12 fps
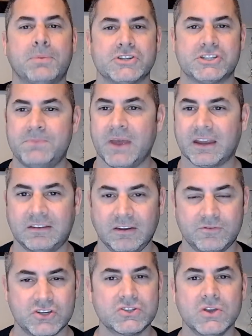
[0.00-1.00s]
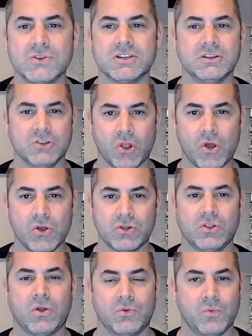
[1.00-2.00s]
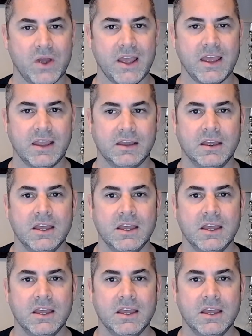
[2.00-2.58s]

perspective just goes a long way.